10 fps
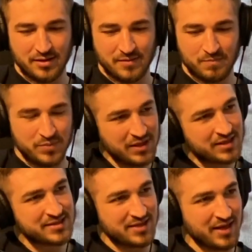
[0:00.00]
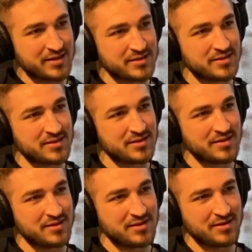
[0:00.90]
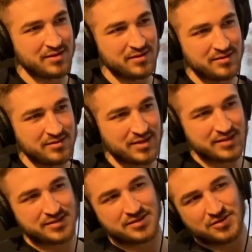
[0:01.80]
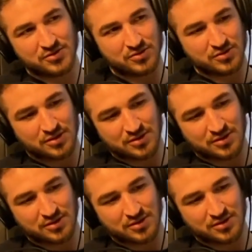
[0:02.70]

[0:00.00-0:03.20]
being content, yet still